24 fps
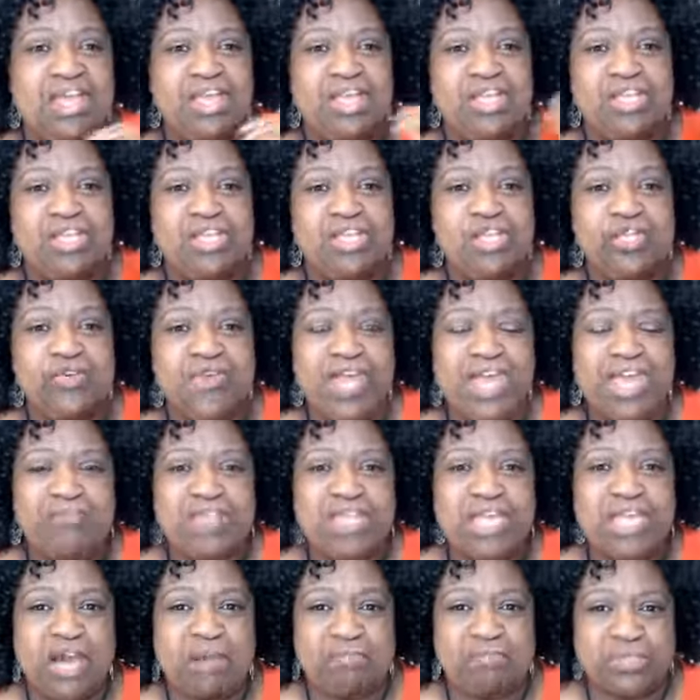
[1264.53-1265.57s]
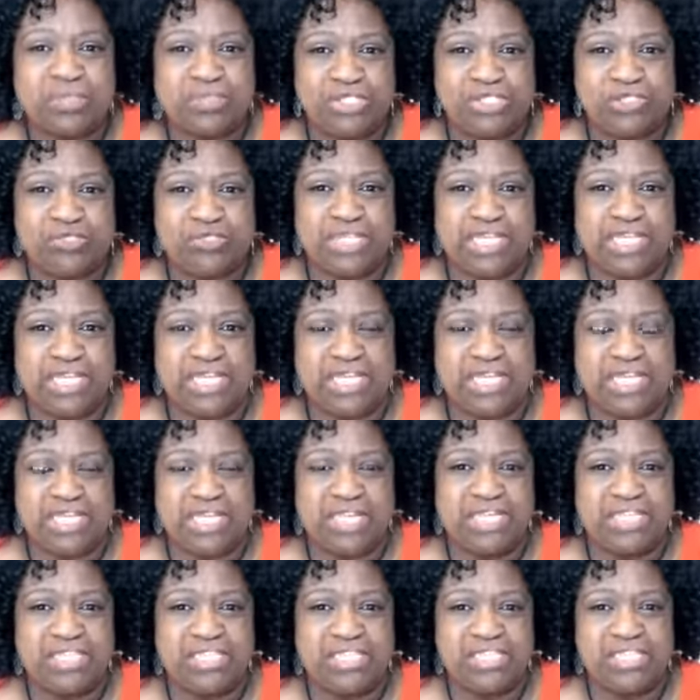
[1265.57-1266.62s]
You have the opportunity
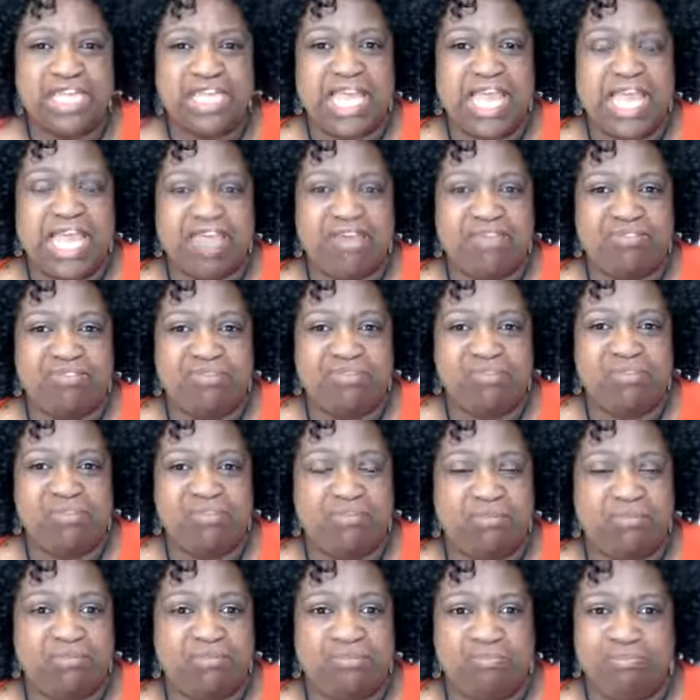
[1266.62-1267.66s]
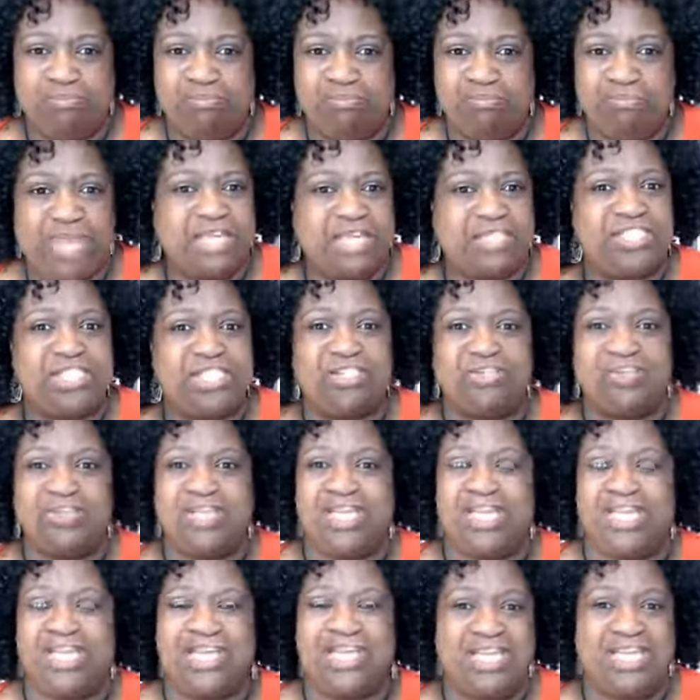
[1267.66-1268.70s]
to have
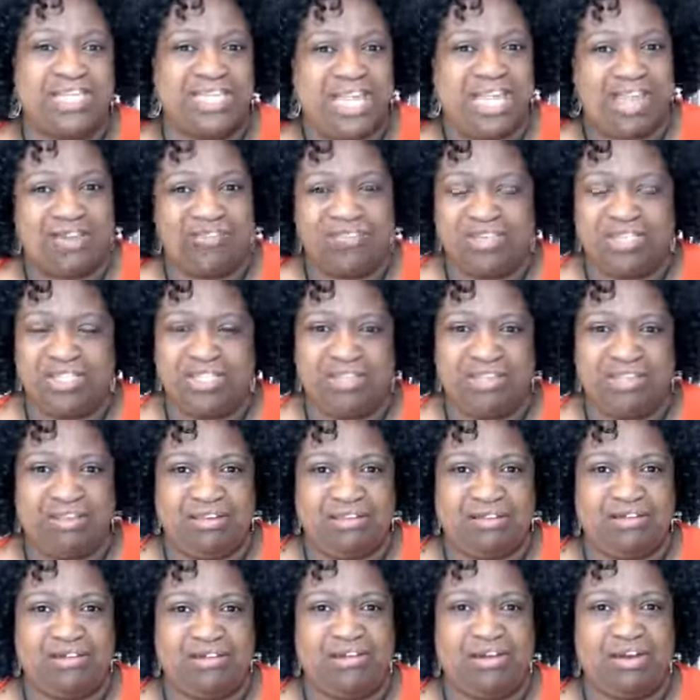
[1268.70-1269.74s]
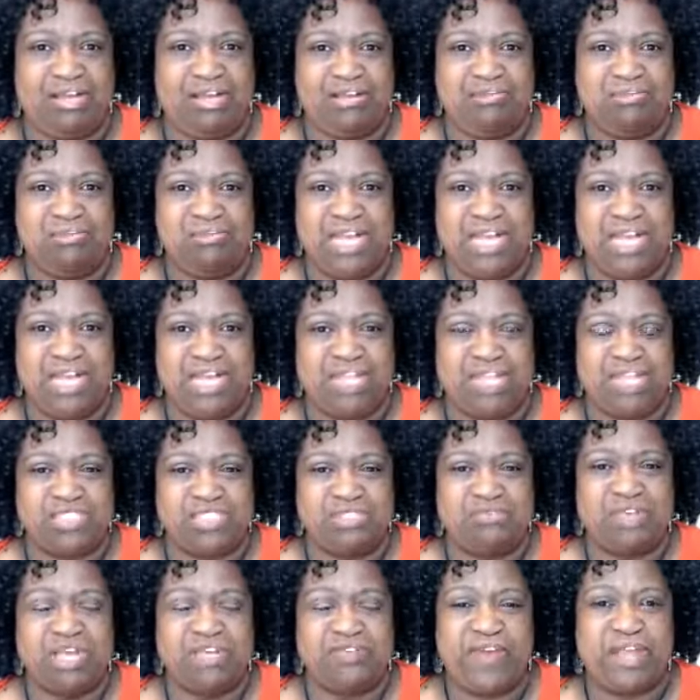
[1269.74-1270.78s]
bacteria and everything on money. As a
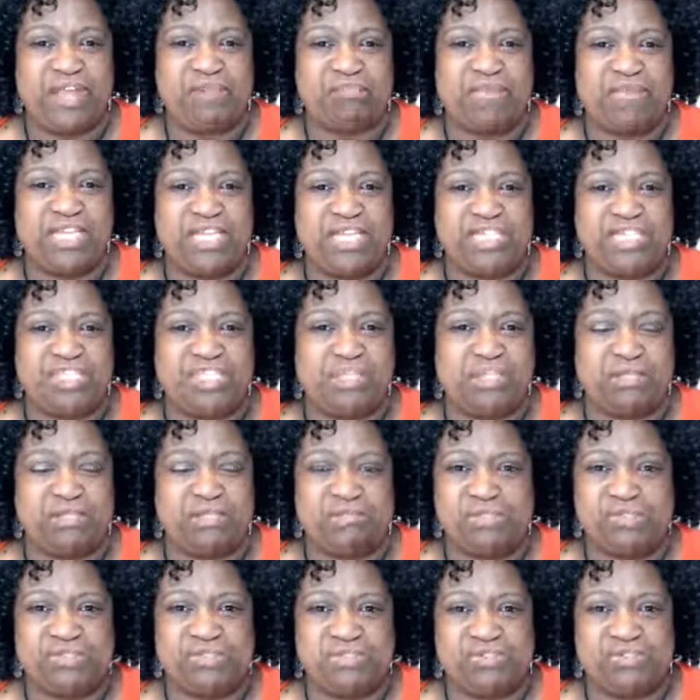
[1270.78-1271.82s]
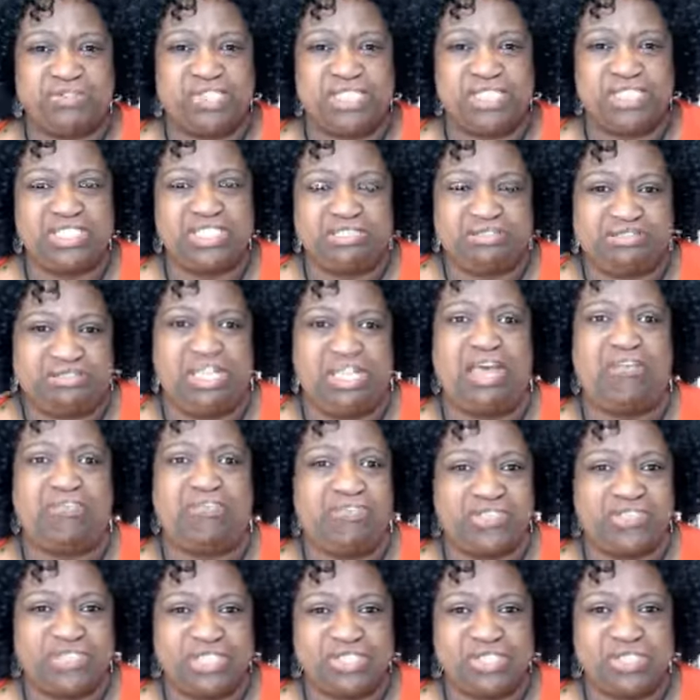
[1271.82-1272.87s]
matter of fact, money is some of the most dirtiest stuff
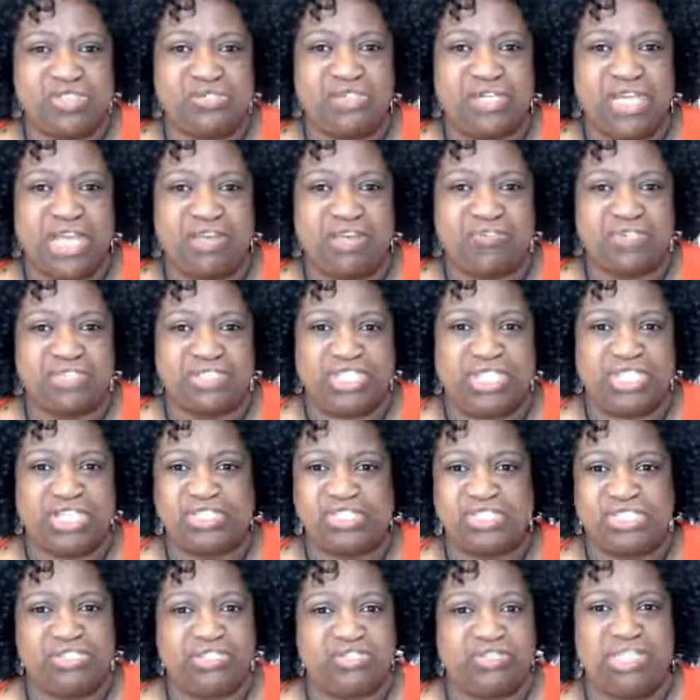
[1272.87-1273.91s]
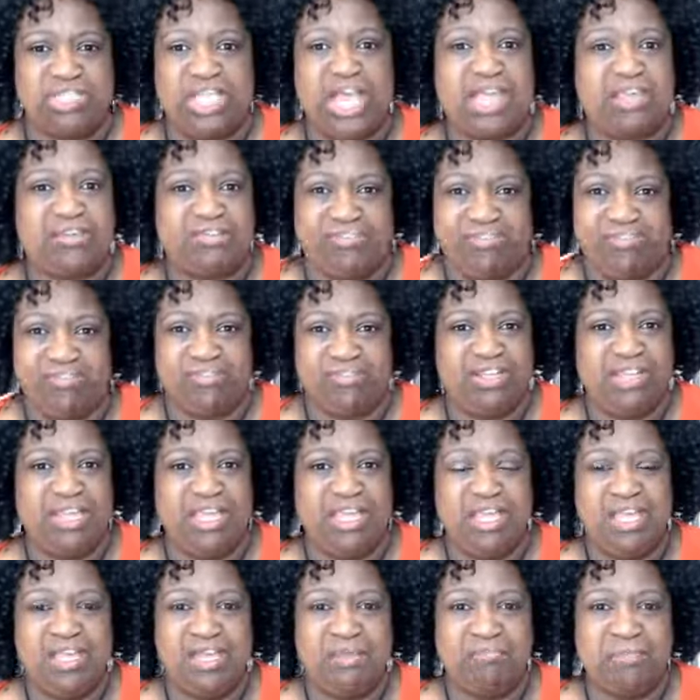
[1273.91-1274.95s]
that you'll ever touch in your life.
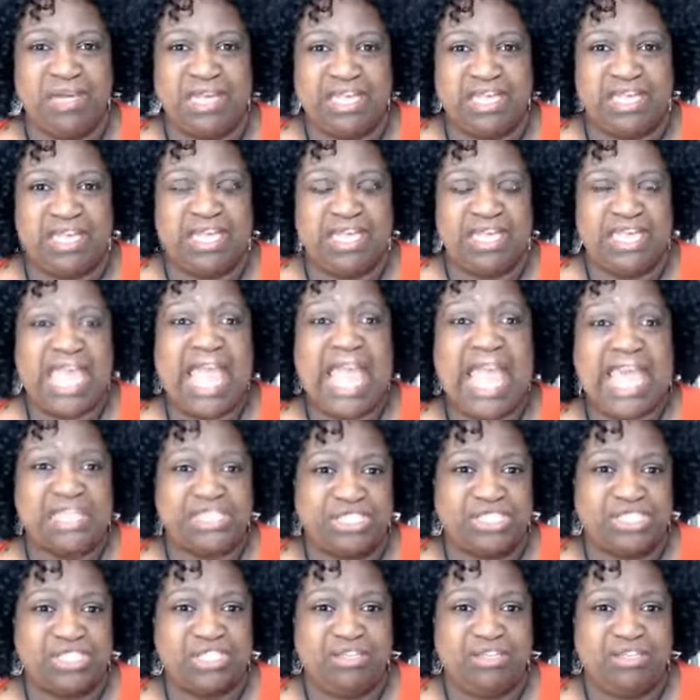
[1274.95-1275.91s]
Money, cash.